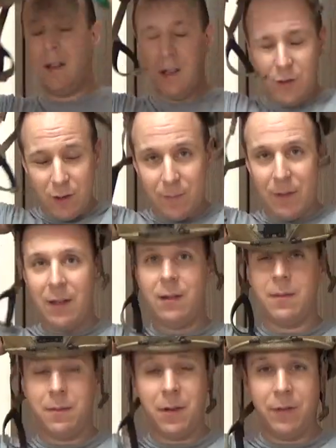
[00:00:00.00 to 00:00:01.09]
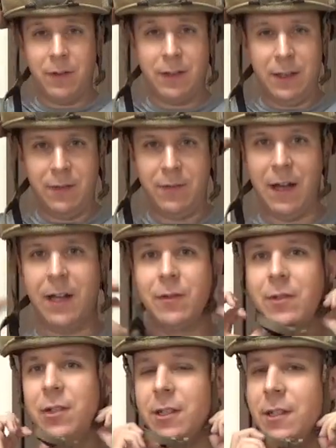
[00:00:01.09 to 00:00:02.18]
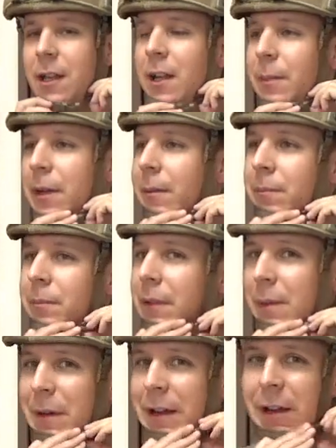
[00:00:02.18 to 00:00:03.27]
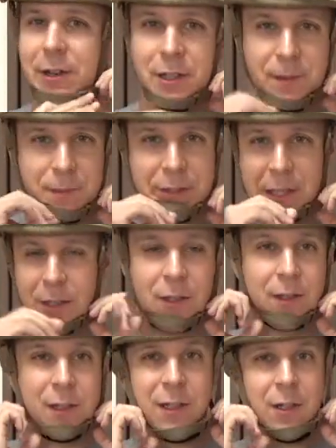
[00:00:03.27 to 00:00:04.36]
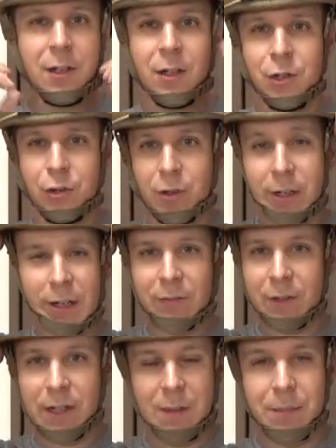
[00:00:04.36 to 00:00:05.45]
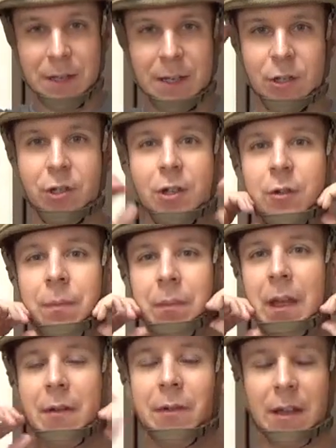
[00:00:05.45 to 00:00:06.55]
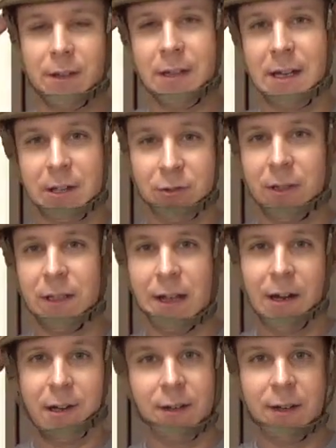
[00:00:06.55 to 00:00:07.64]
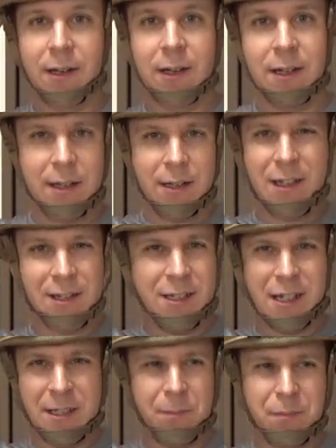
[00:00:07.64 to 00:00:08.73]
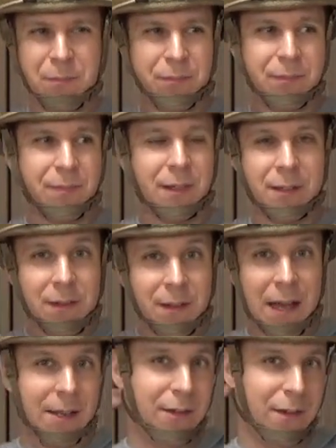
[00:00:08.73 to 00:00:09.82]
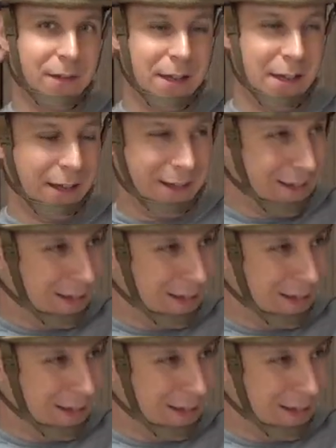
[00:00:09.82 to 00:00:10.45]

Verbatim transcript: you could be perfectly fine with just the helmet. Like, my hair's still short enough to not be an issue, and without the extra layer, it's not. I do have the